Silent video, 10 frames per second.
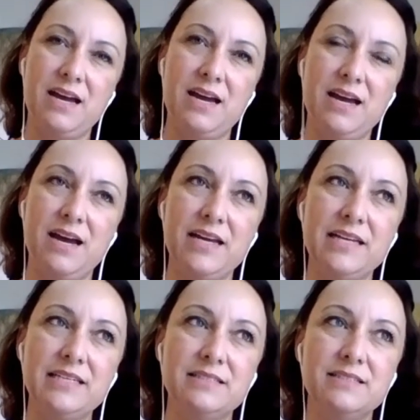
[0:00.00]

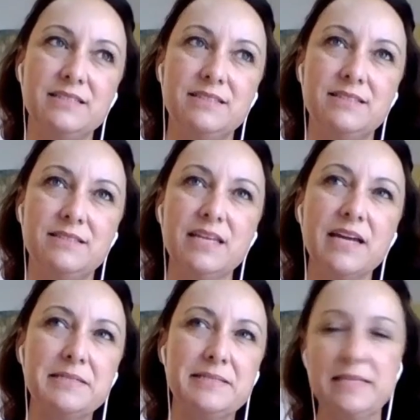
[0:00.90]
I think
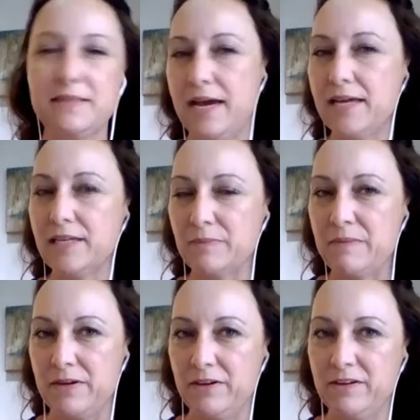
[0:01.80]
I did that in my
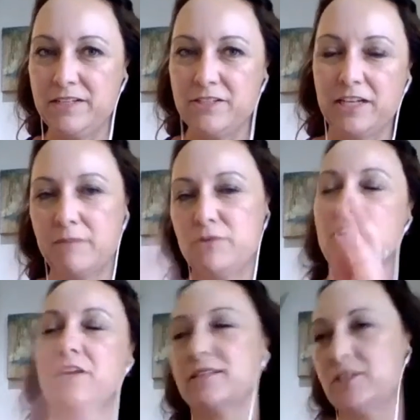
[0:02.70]
marriage. I kept
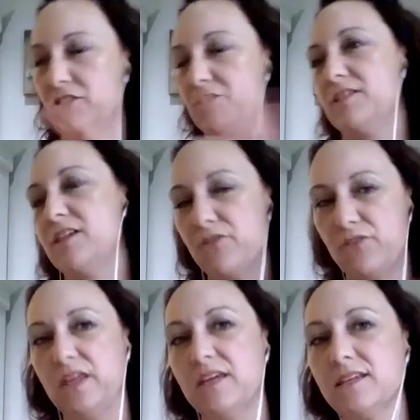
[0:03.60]
trying to just stuff
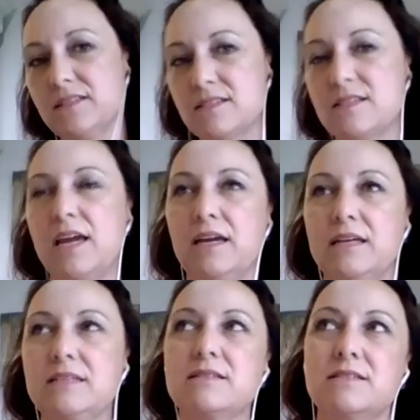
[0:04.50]
things,
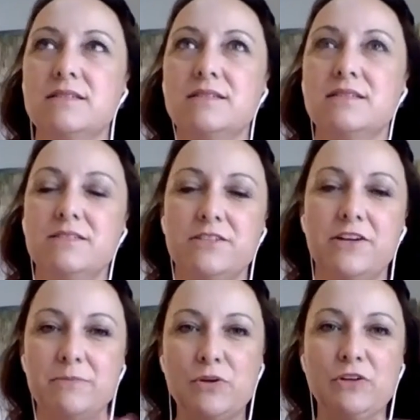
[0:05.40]
and sorry,
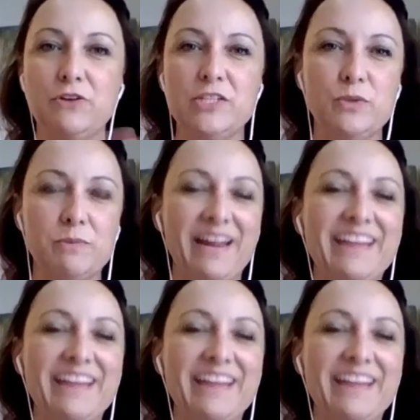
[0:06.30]
I'm going crazy with my hands.